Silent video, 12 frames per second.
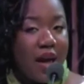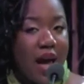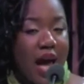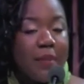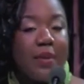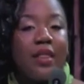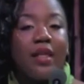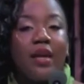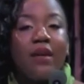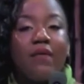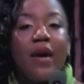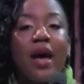I
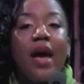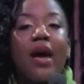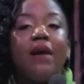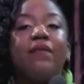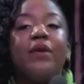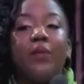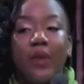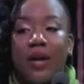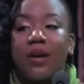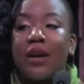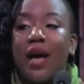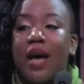believe
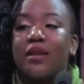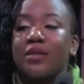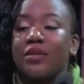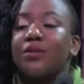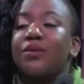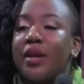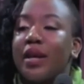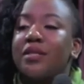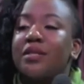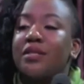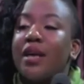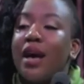everyone has a story
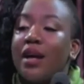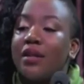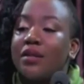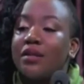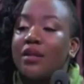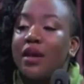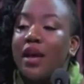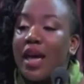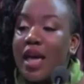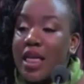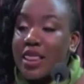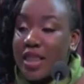to tell.
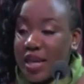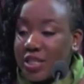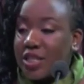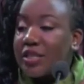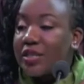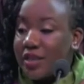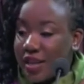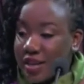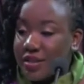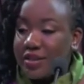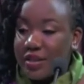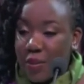They just
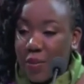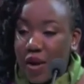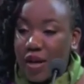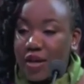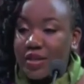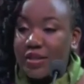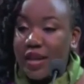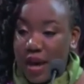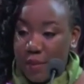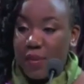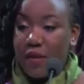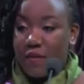need someone to
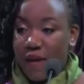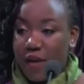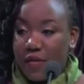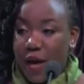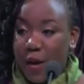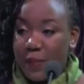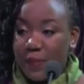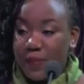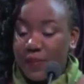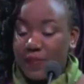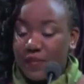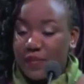amplify them.
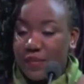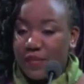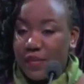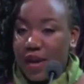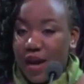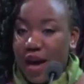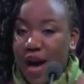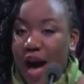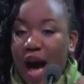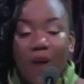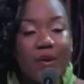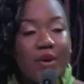
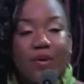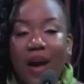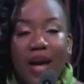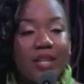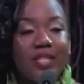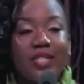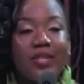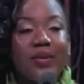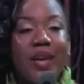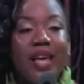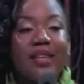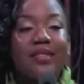Our
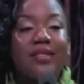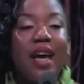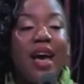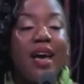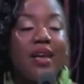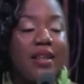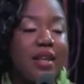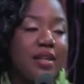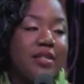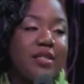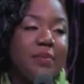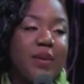gratitude is
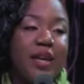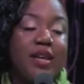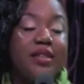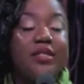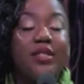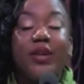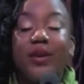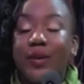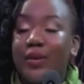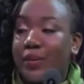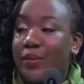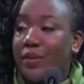endless because
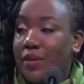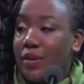you,